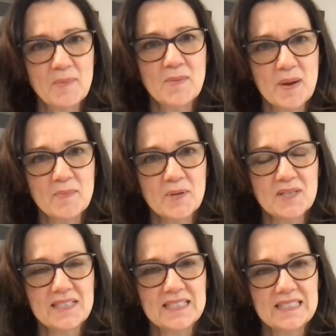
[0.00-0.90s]
member?
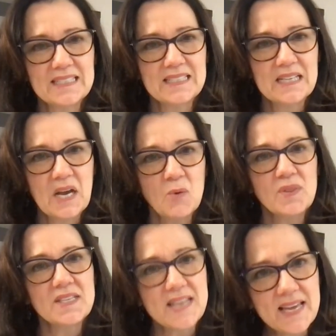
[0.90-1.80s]
When
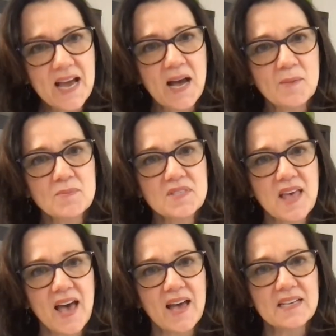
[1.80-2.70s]
the day comes
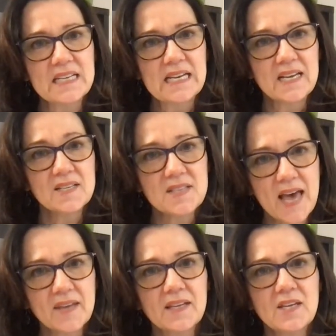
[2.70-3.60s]
that
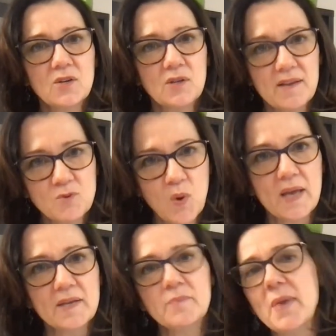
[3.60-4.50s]
sadly your loved
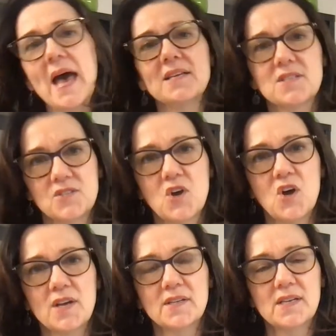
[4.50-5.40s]
one passes
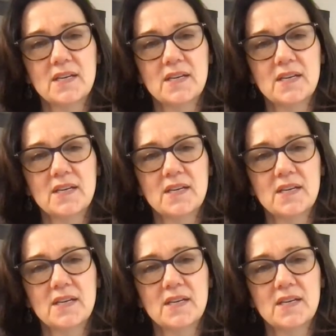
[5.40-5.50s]
on,